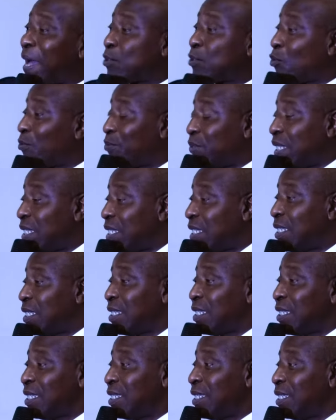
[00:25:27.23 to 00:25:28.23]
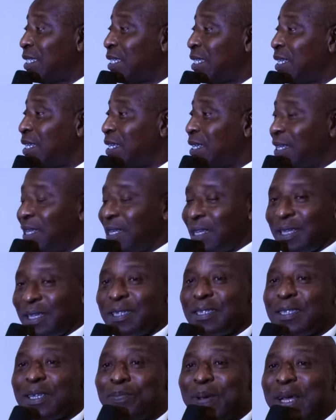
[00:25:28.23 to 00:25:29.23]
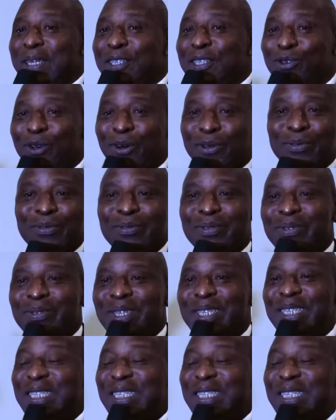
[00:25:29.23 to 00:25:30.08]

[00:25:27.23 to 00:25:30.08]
part of it, depending on